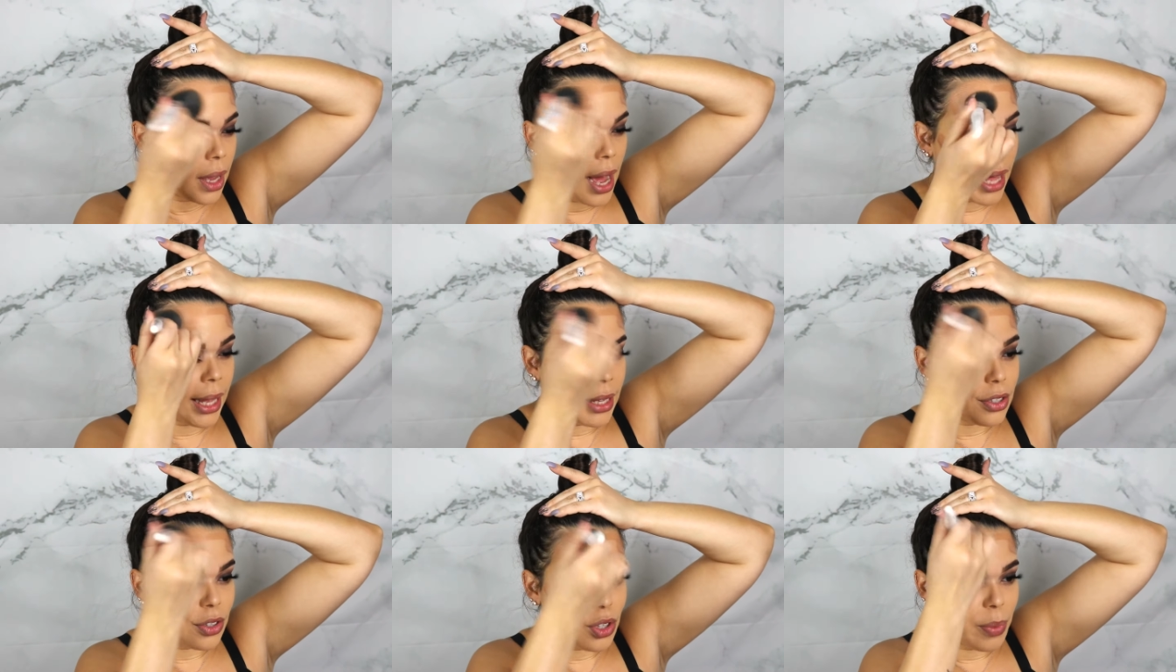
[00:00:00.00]
I like
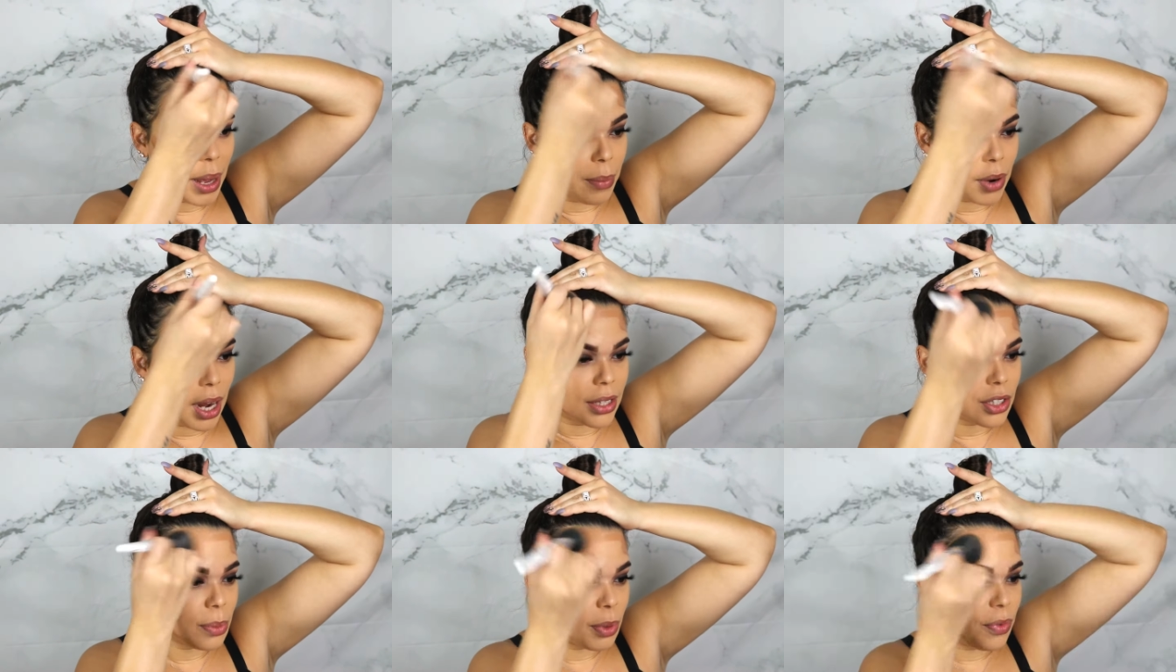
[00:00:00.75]
to do my
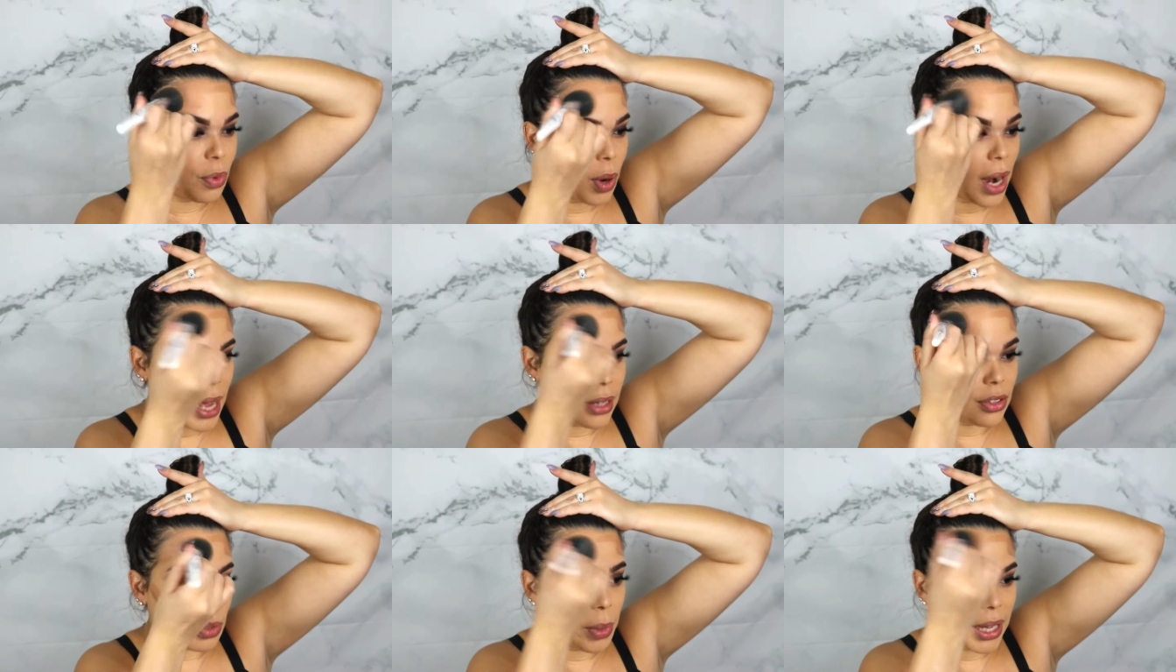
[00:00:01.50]
bronzer before I
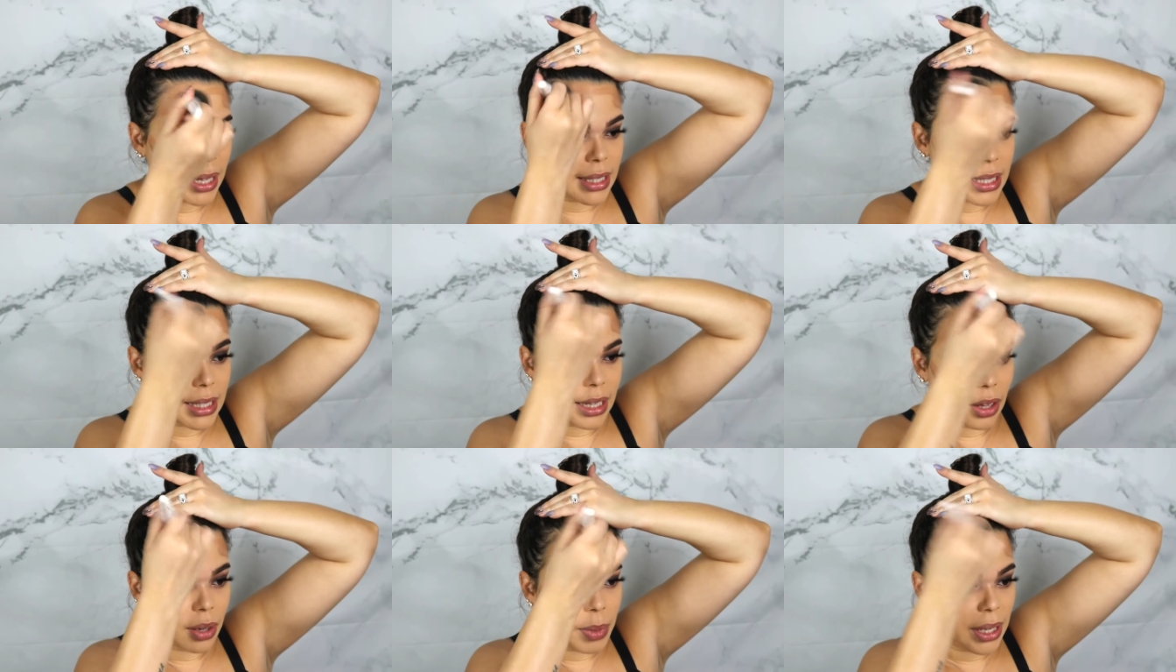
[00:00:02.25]
do my
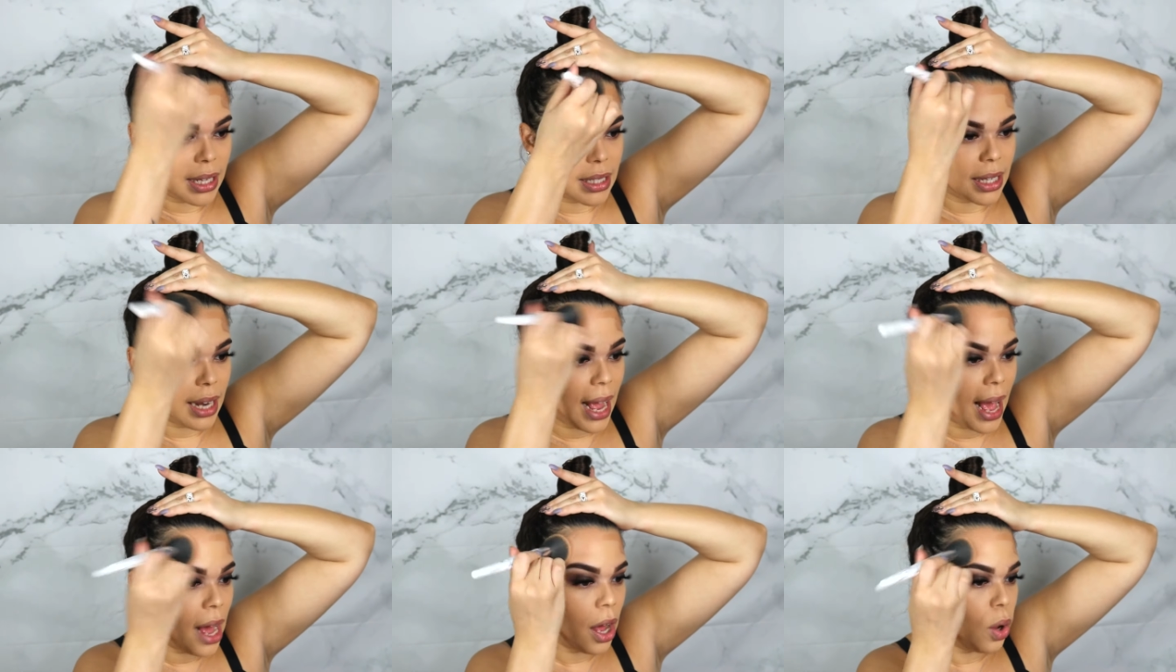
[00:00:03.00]
concealer because it
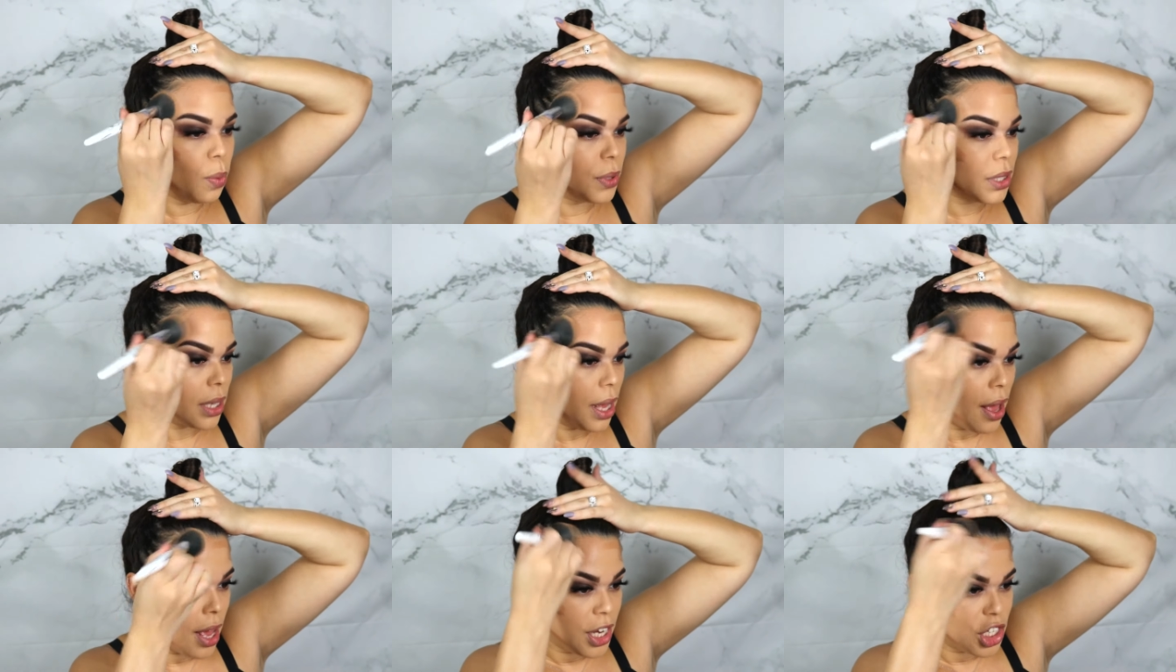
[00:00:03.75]
helps
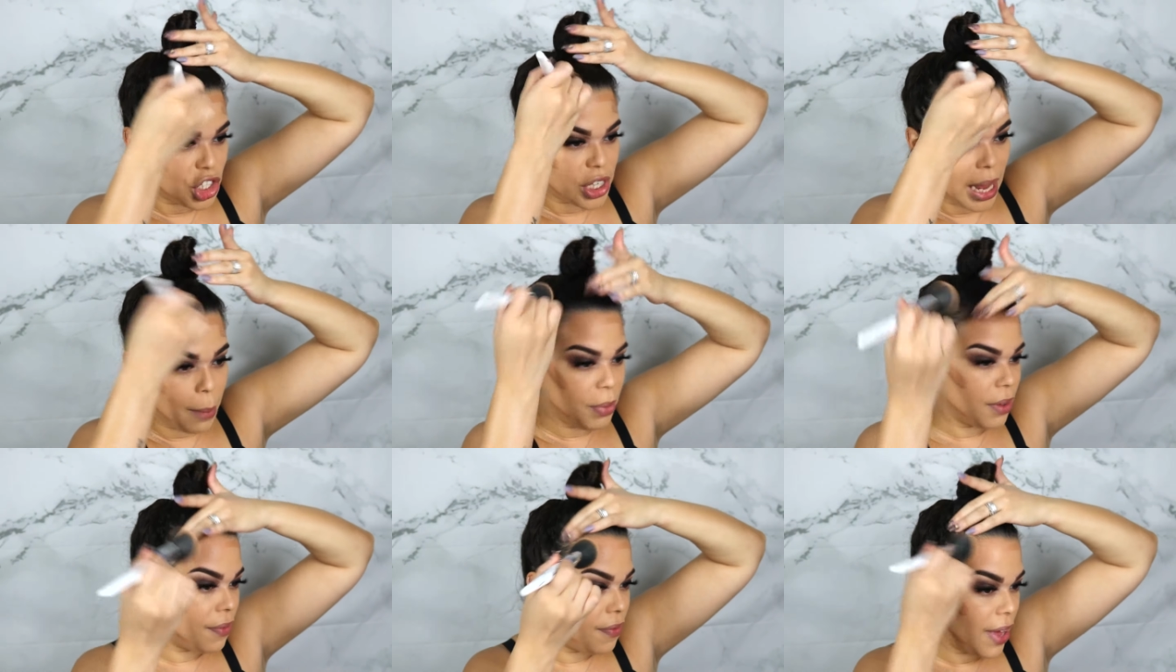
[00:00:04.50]
shape
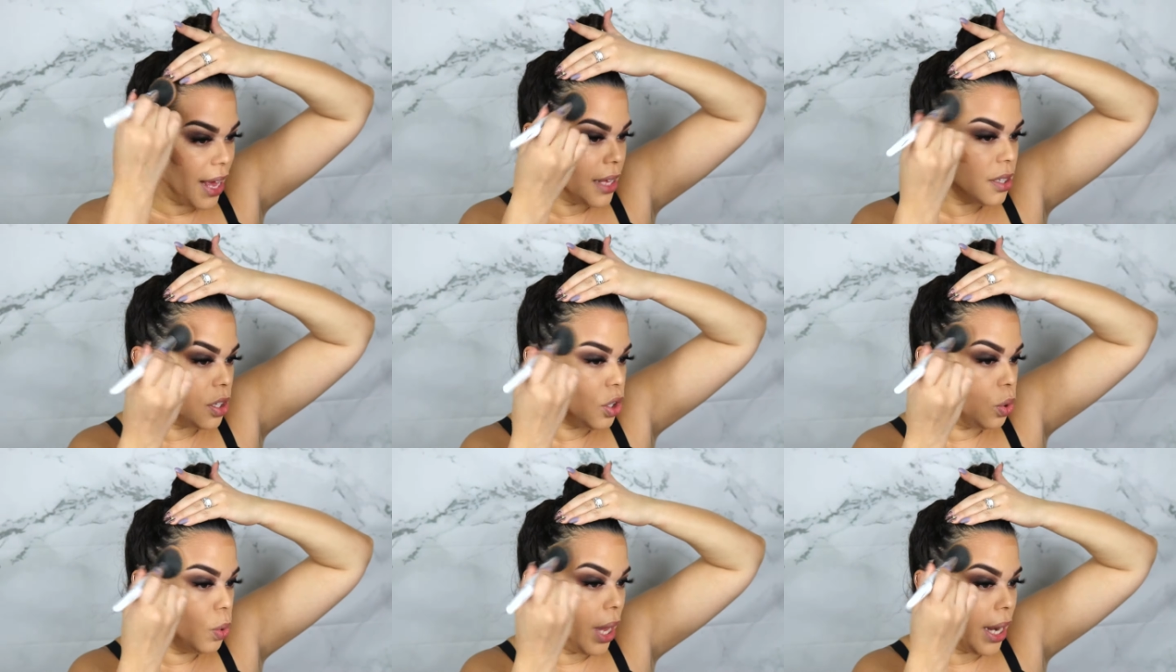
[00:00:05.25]
the face.
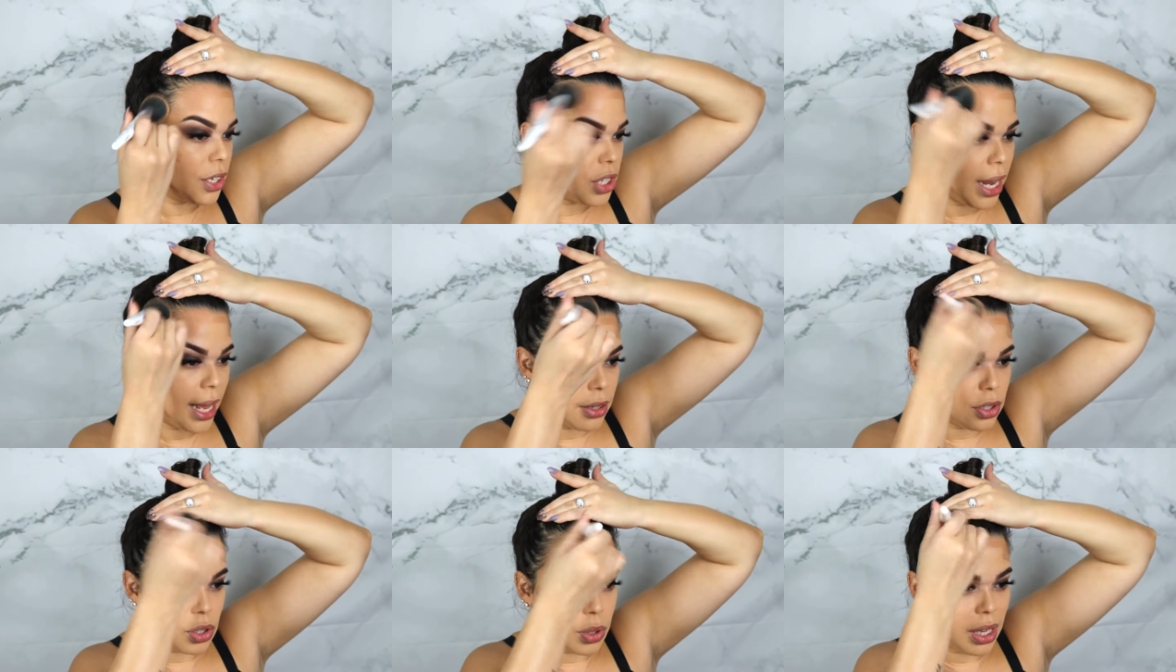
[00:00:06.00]
You get a chance to